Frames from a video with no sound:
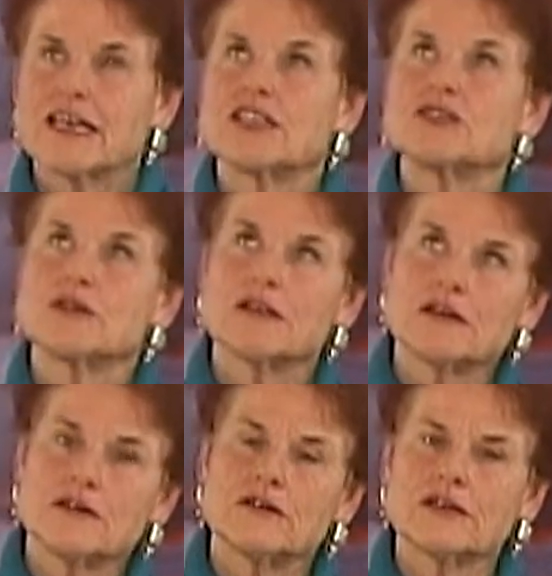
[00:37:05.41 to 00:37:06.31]
And she went,
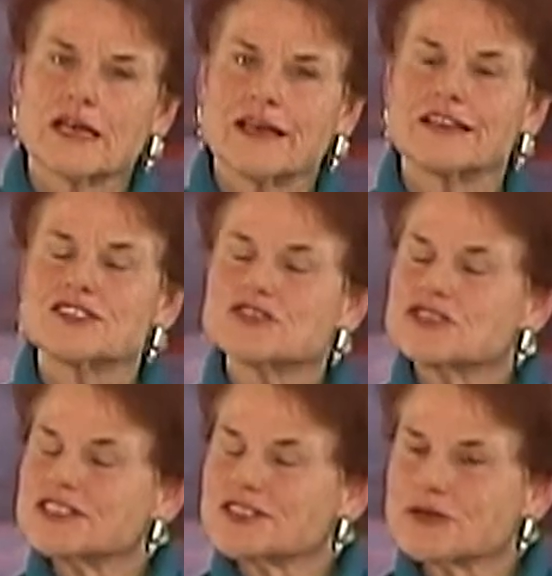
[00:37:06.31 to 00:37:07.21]
Oh, okay. And so
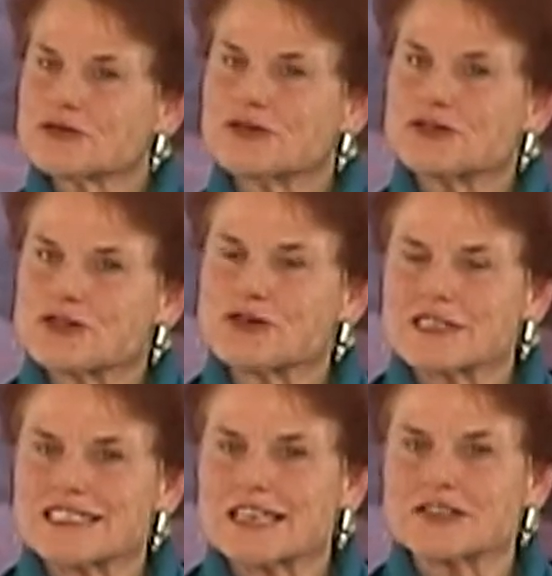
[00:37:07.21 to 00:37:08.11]
she sort of, sort
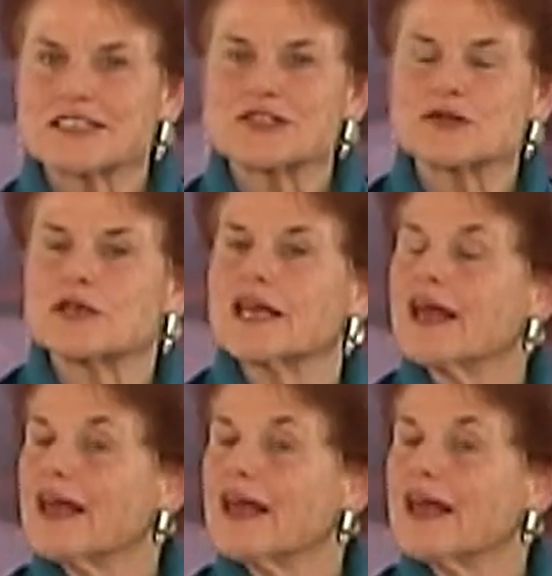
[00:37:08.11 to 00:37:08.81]
of settled into it.